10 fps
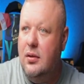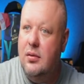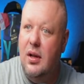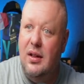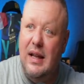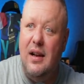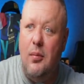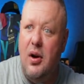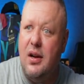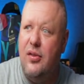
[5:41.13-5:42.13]
Atlanta
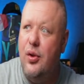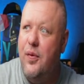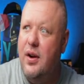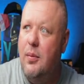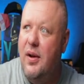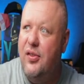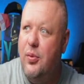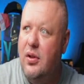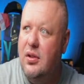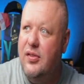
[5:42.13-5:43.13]
market so far the best
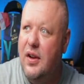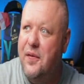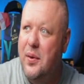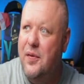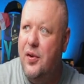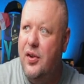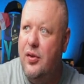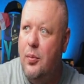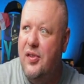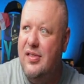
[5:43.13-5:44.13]
one looks like for reefers,
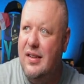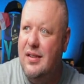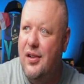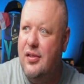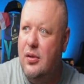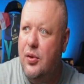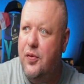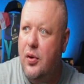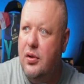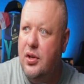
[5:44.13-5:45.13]
almost 6,000 loads,
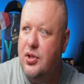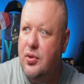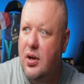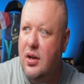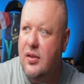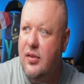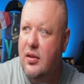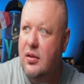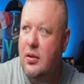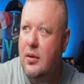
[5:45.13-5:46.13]
400 trucks.
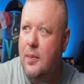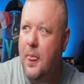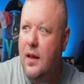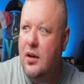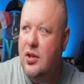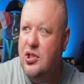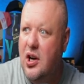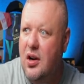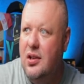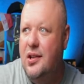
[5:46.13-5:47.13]

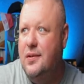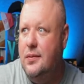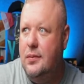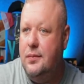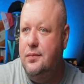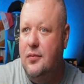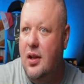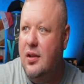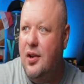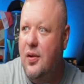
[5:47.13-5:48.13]
Charlotte,
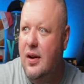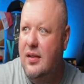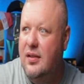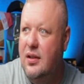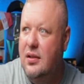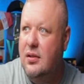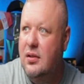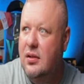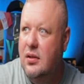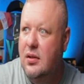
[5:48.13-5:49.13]
nothing crazy.
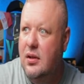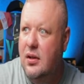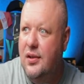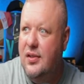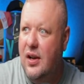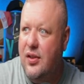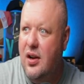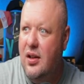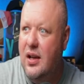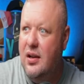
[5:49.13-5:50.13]
South
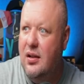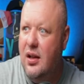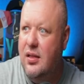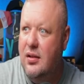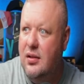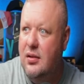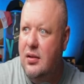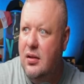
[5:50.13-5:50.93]
Carolina, nothing.